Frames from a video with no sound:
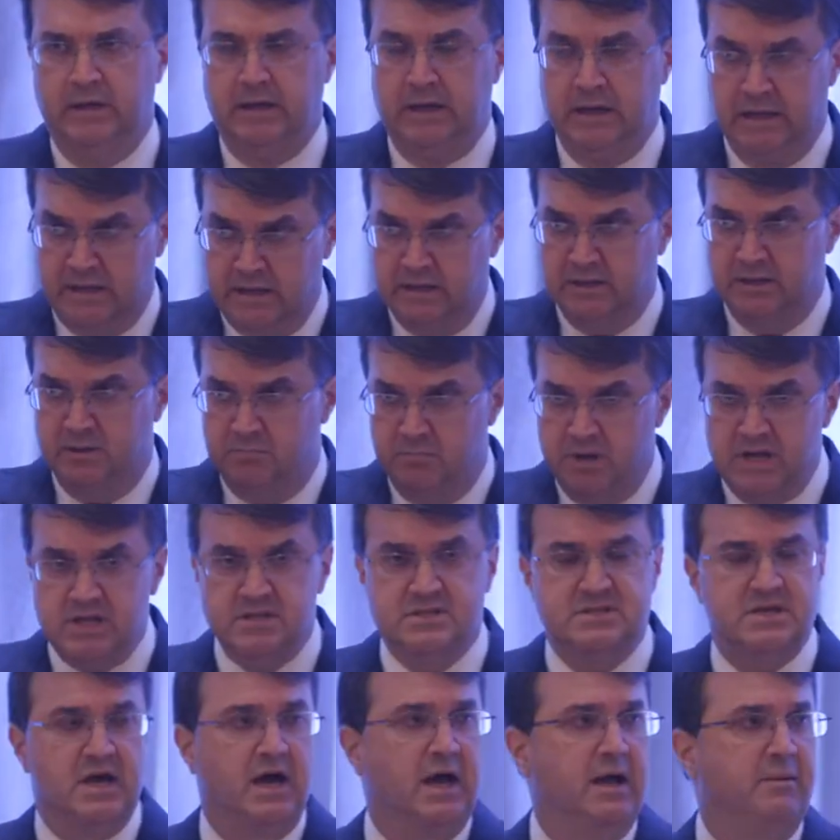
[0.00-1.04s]
And in the
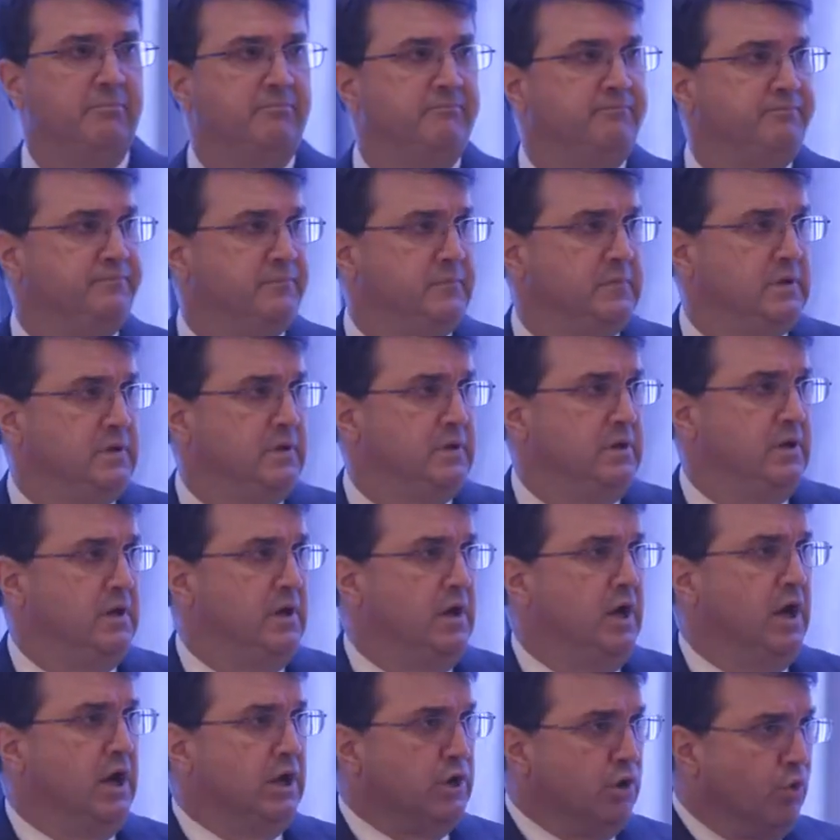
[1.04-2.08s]
meantime,
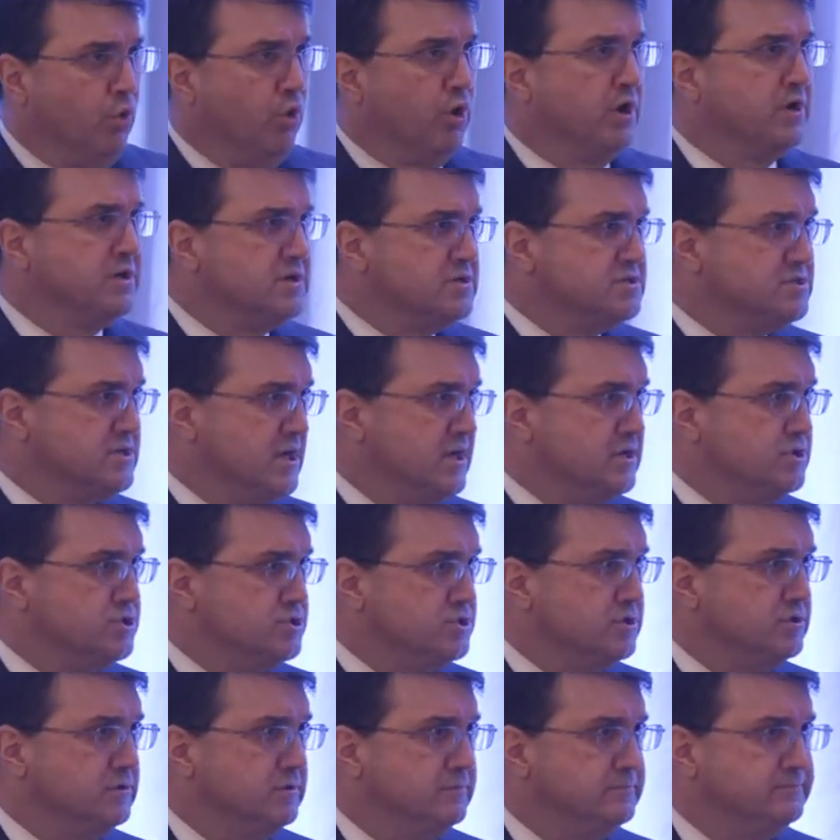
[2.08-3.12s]
an
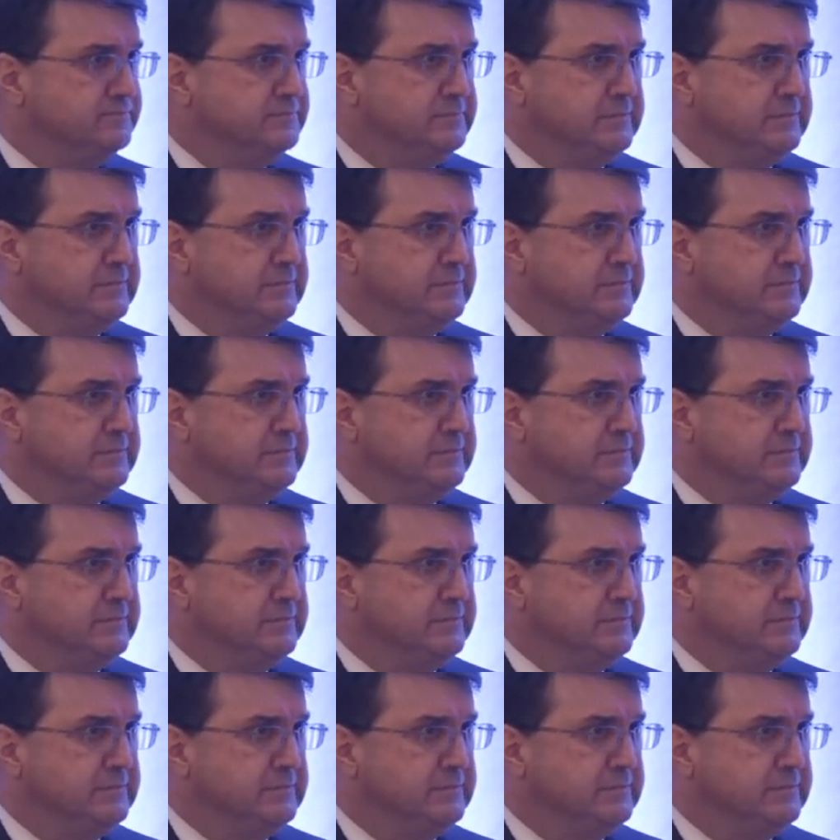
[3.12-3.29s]
organization